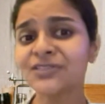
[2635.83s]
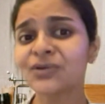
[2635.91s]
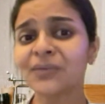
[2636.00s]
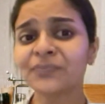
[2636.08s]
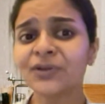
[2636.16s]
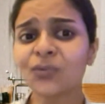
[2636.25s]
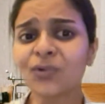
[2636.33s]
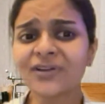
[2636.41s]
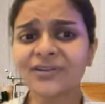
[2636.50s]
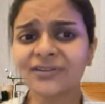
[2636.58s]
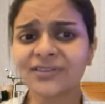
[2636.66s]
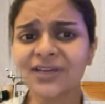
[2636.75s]
Swapnil,
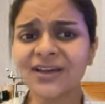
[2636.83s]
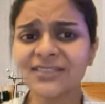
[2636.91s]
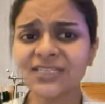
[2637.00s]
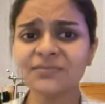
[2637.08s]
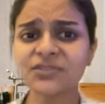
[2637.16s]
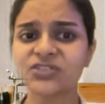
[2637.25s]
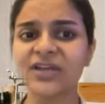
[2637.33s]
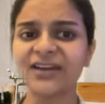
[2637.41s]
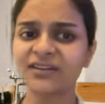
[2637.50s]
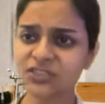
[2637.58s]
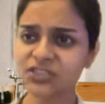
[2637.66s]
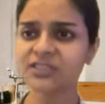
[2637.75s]
what are some
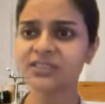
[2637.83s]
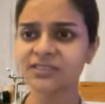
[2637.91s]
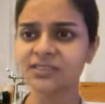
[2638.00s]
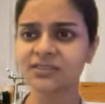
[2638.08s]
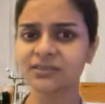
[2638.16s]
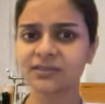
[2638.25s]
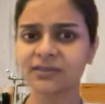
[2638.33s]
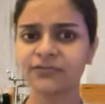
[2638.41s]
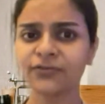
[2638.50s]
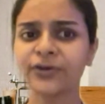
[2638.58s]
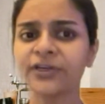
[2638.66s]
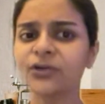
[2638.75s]
strategies
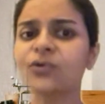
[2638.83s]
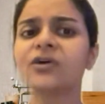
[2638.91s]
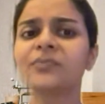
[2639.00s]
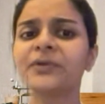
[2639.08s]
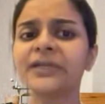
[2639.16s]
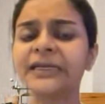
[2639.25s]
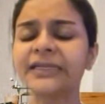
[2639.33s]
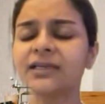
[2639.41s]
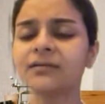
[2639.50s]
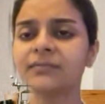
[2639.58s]
for incorporating